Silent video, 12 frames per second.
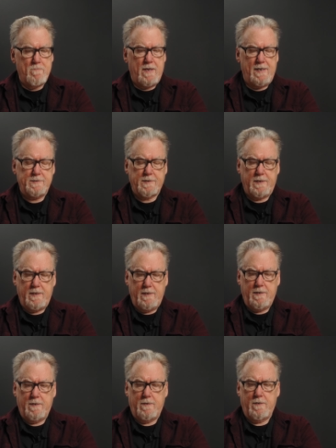as a
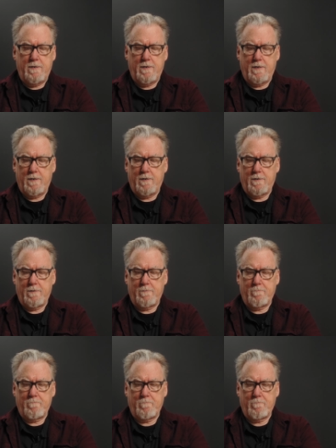kid, uh,
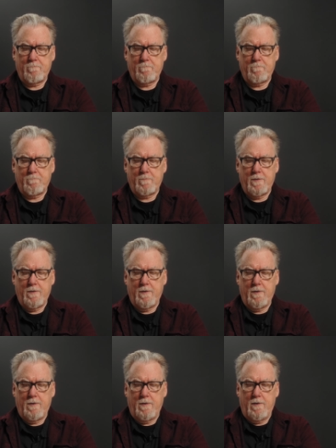
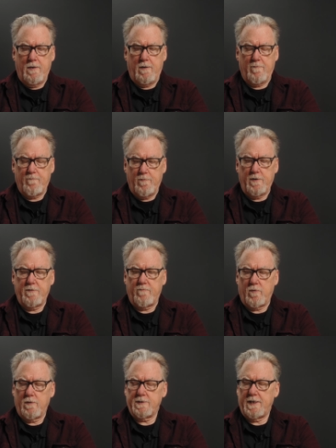a friend of
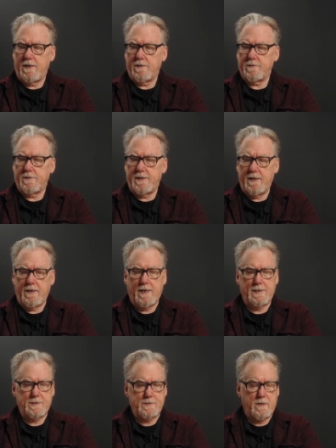ours had a
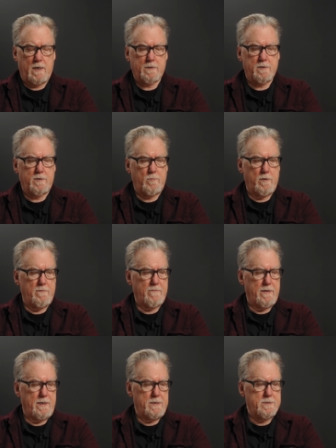tenite stock 12
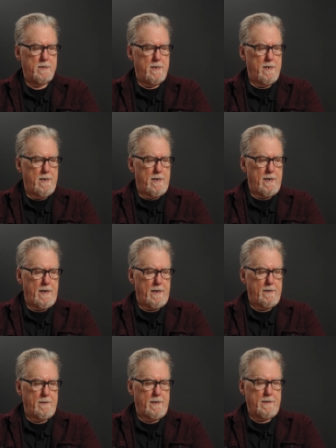gauge,
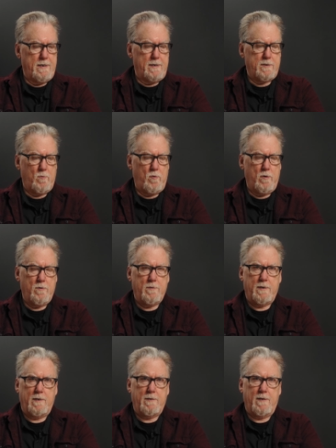and it got to where
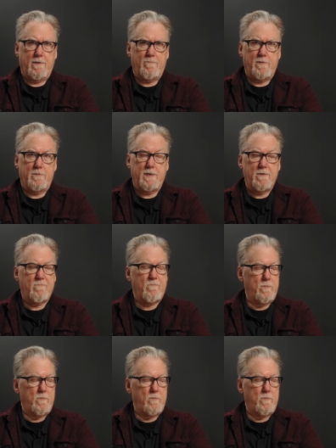if you didn't